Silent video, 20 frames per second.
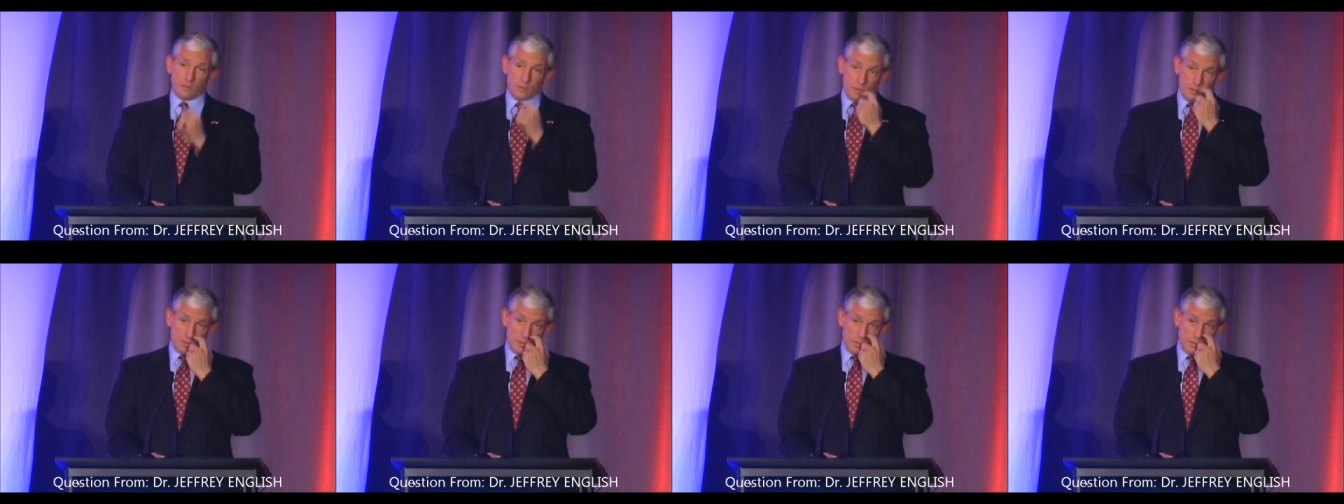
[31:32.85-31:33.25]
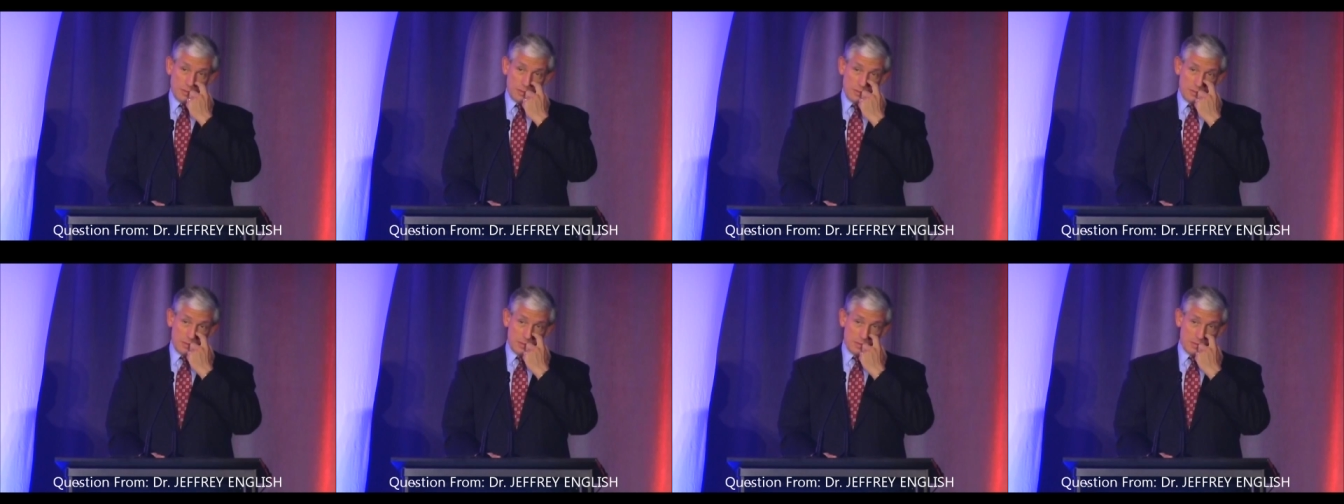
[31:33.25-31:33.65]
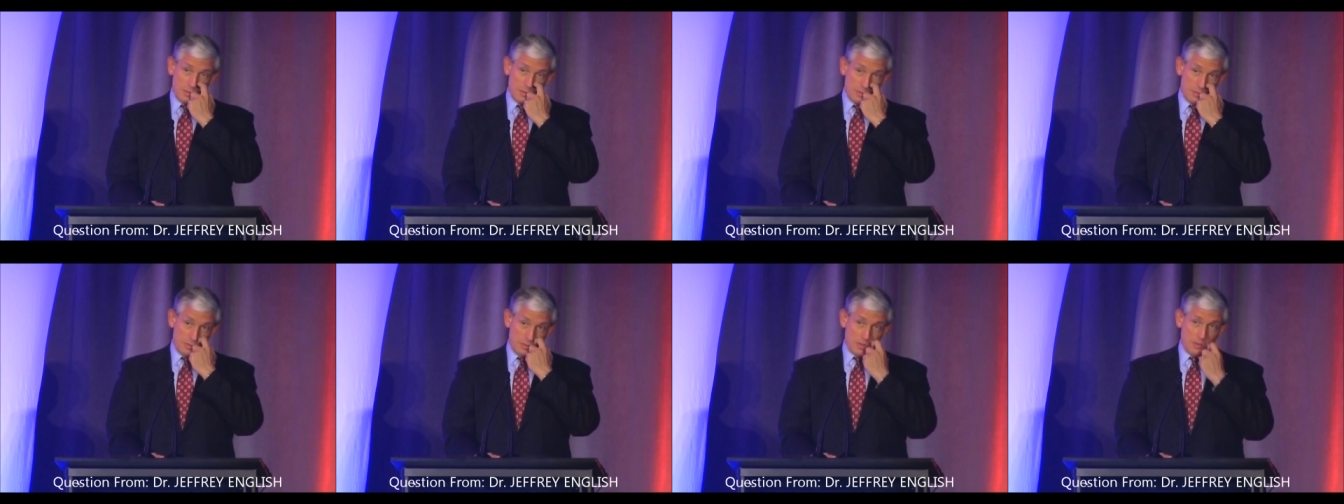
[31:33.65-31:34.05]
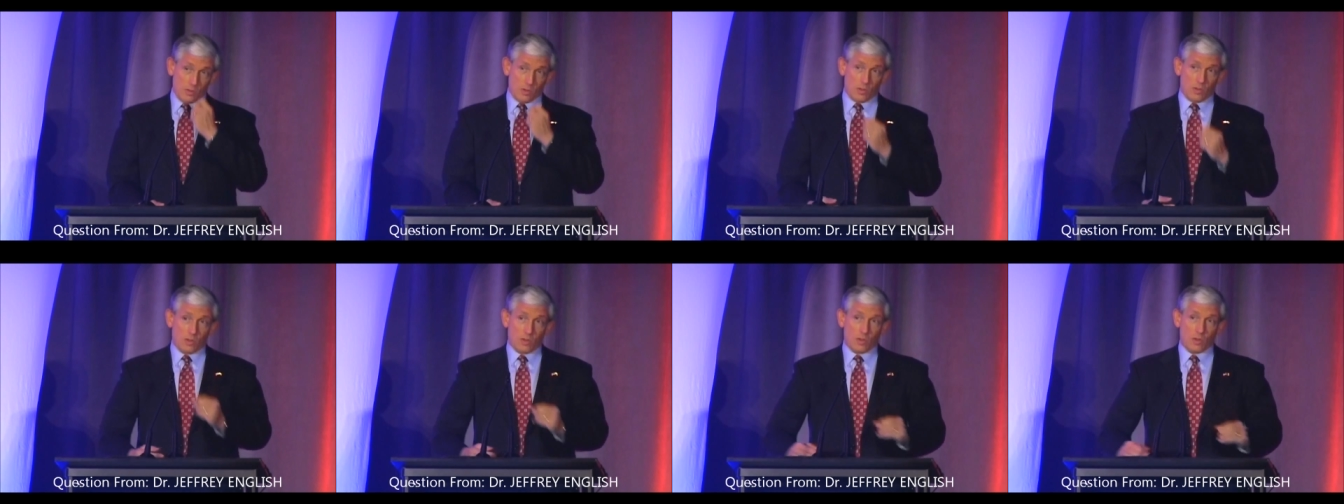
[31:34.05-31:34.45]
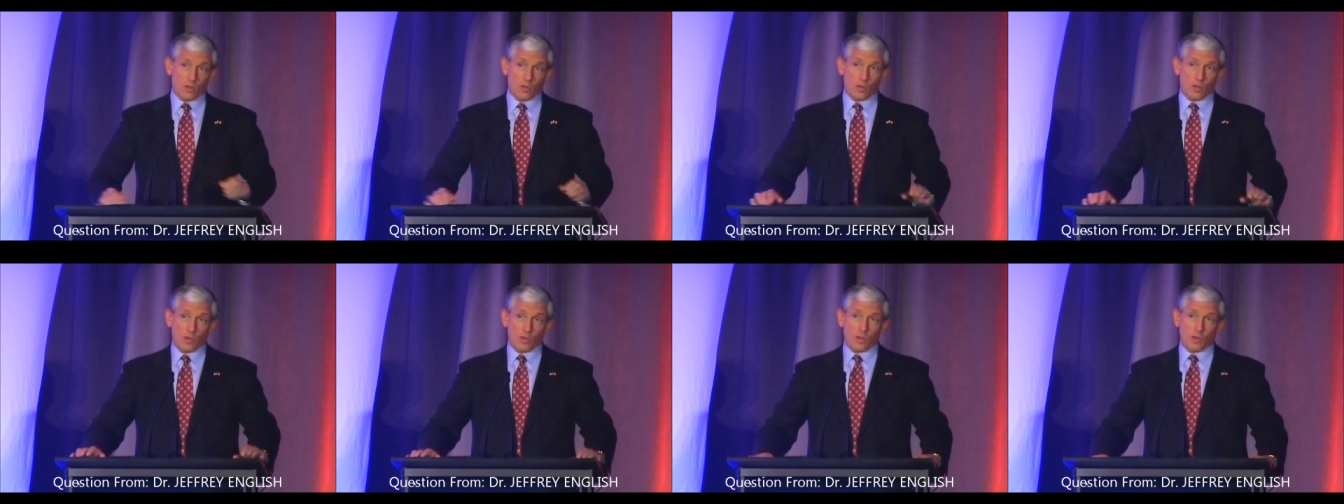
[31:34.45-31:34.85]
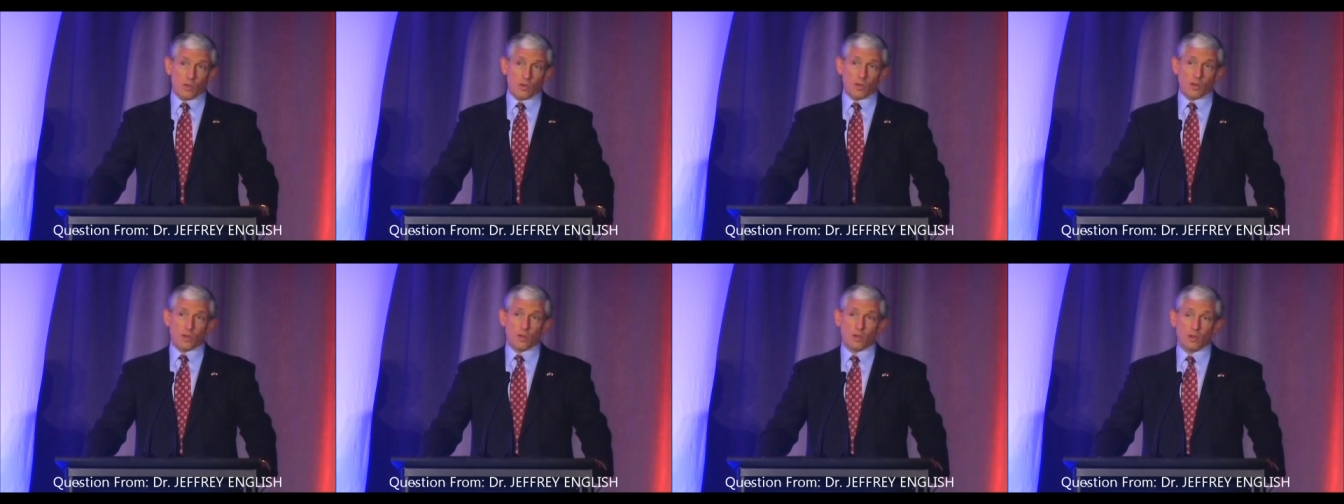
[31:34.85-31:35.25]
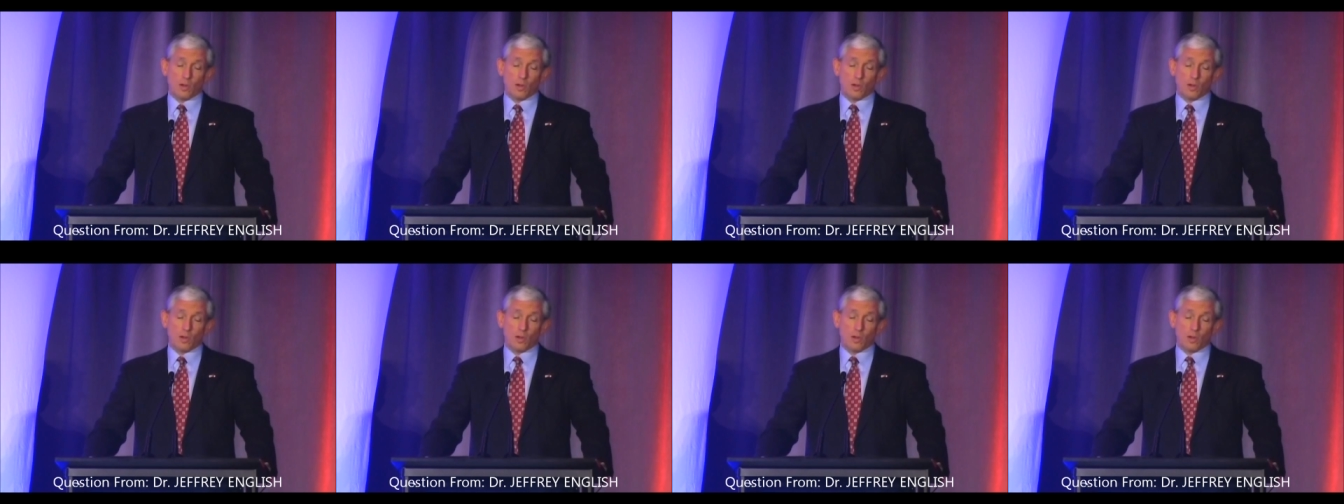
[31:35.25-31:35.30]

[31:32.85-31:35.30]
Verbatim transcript: that the state-based exchanges could.